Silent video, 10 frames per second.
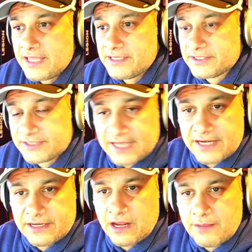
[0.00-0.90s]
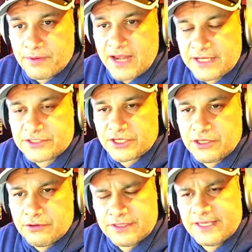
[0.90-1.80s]
set it up and
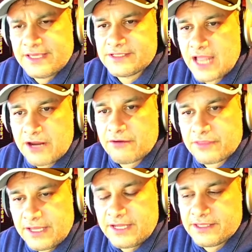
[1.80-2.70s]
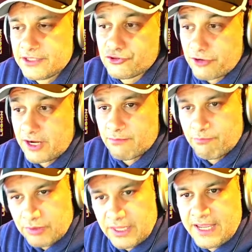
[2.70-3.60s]
executed the entire thing and then try to
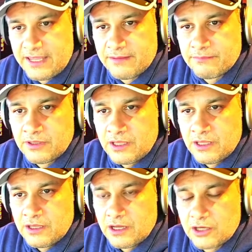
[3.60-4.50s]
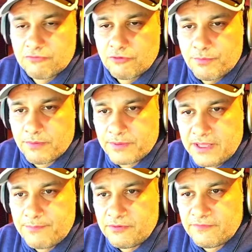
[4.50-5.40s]
blame a group of
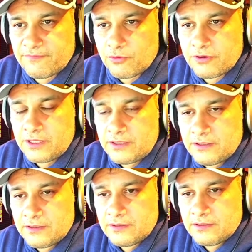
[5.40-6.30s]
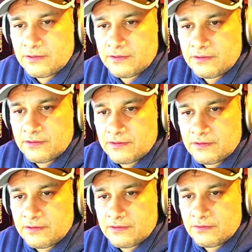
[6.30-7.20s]
people for it?
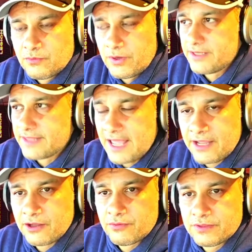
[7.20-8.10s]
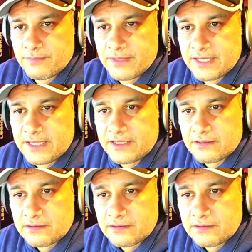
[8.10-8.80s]
Where did that go in the media?